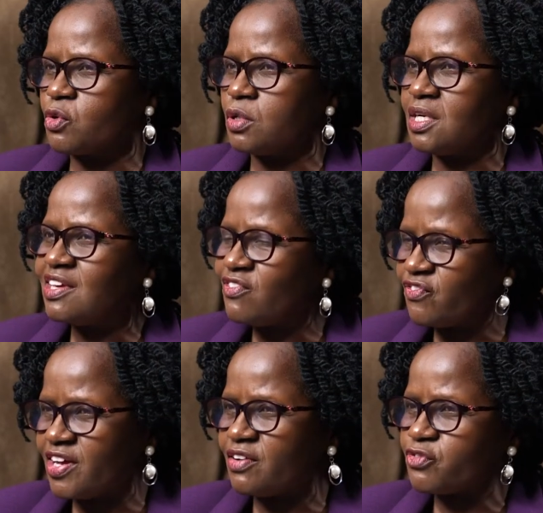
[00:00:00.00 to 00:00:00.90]
God. He
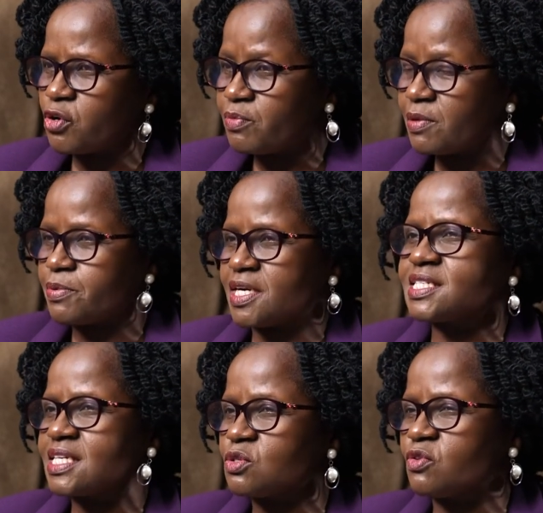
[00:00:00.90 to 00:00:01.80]
fell from the
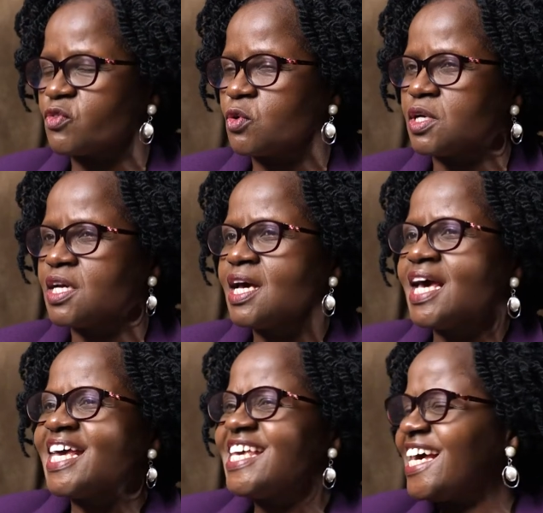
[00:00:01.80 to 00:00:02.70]
presence of God.
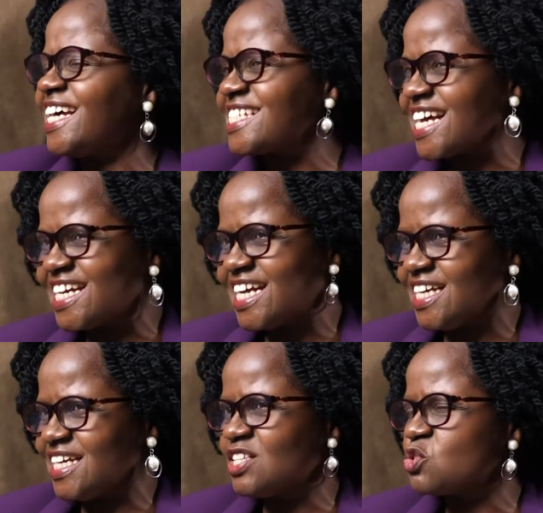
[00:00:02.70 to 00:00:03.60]
He entered
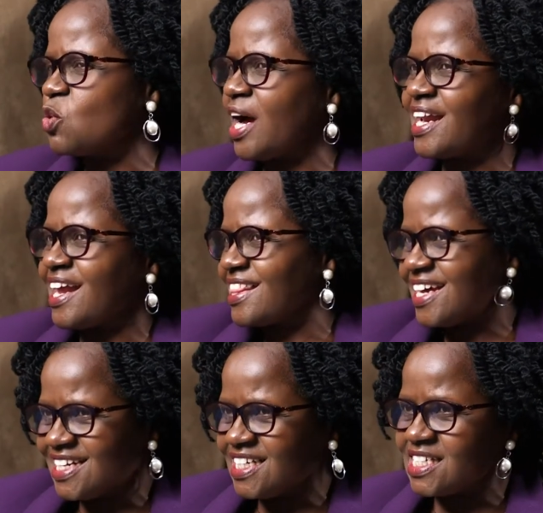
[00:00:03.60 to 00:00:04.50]
into another
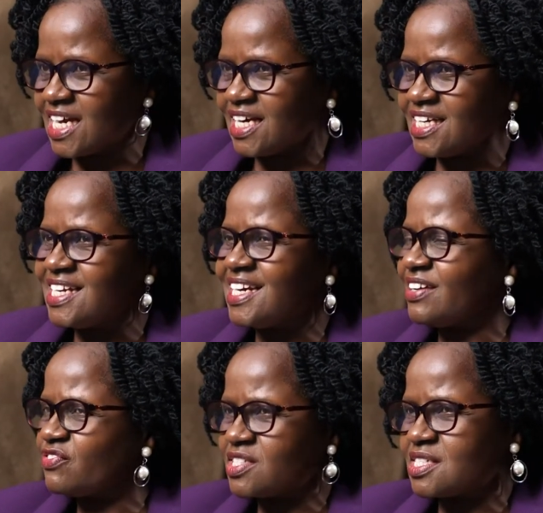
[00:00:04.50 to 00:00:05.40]
nature. He
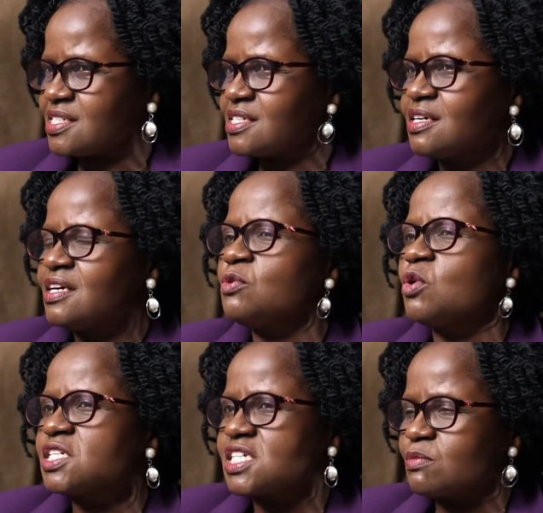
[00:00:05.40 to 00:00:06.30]
left, he
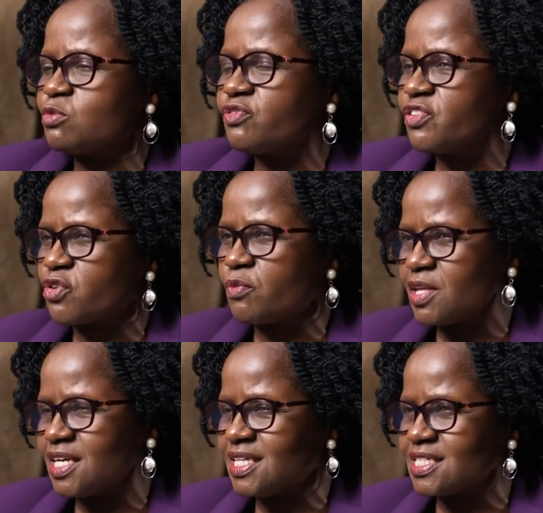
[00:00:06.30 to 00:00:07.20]
was removed from
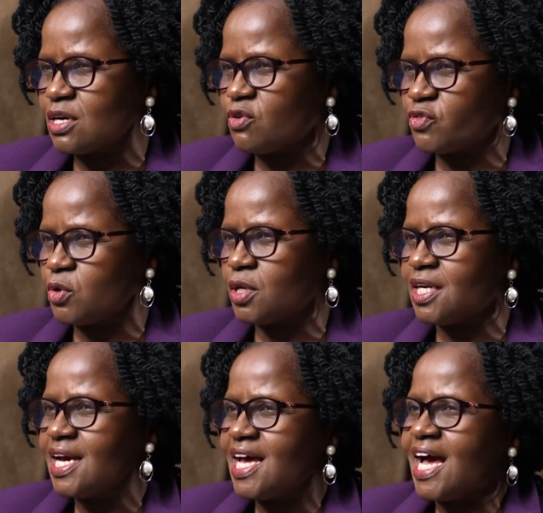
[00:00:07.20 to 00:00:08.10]
the nature of God,
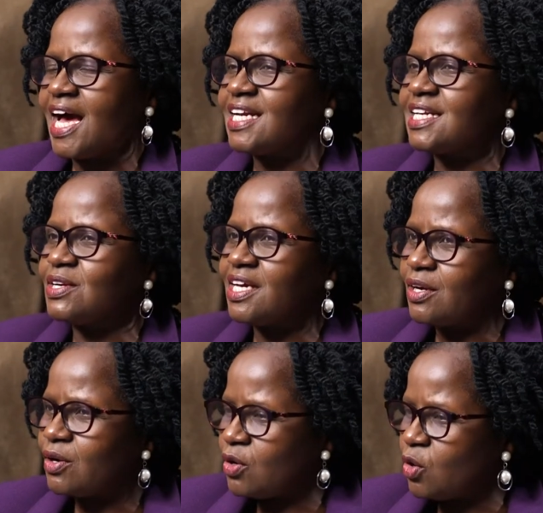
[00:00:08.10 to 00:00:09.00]
and he
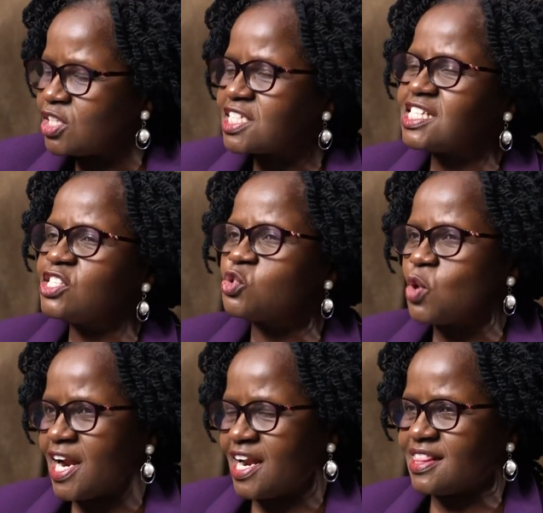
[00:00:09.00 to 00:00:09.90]
got into
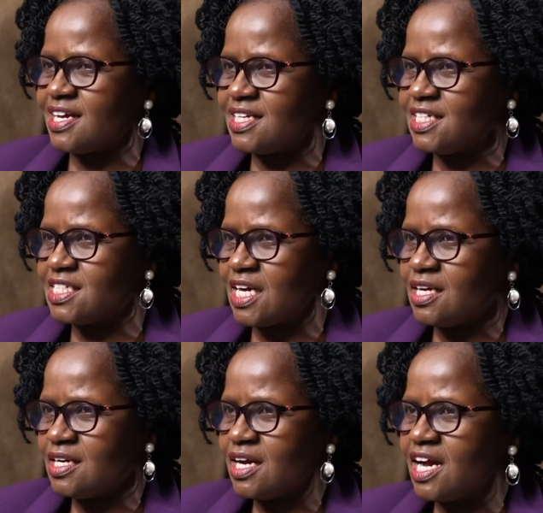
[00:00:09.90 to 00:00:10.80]
another nature.
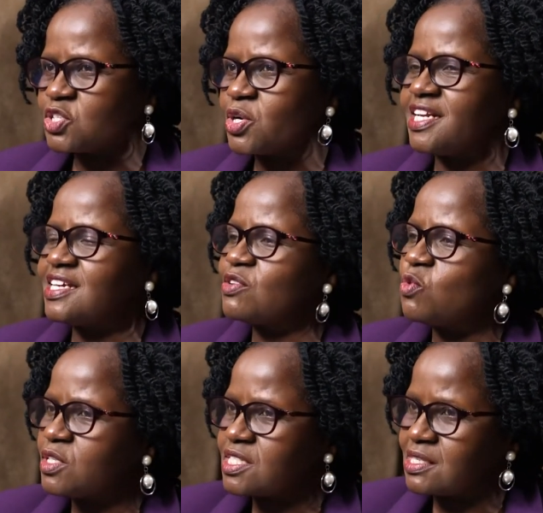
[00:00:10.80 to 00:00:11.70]
Actually, he
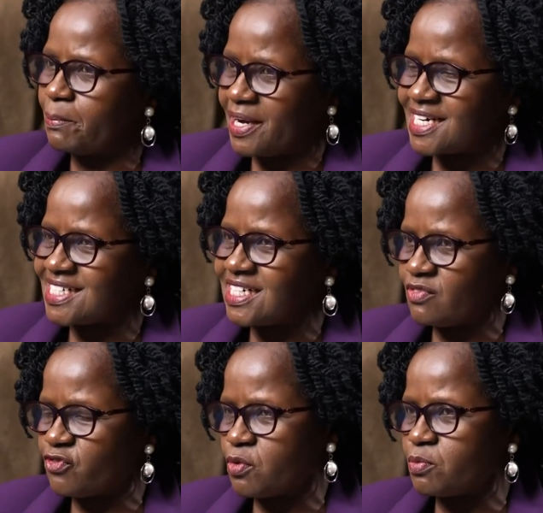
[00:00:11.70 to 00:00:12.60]
was separated
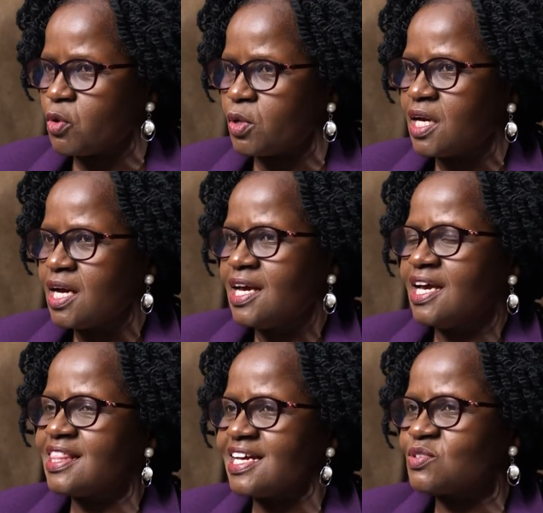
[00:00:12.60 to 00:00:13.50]
from God.
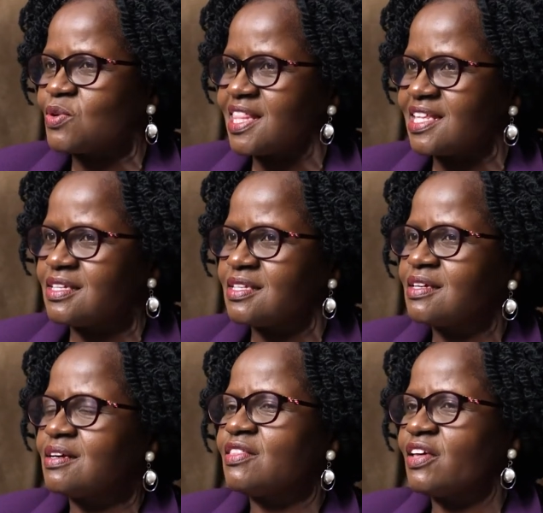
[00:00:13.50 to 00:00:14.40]
And that's where
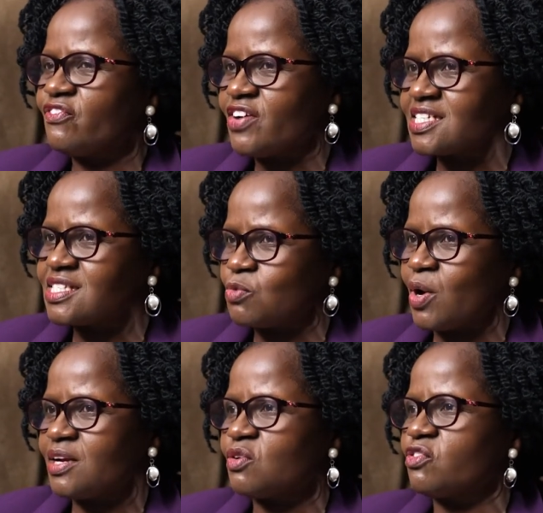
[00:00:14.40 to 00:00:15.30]
the first word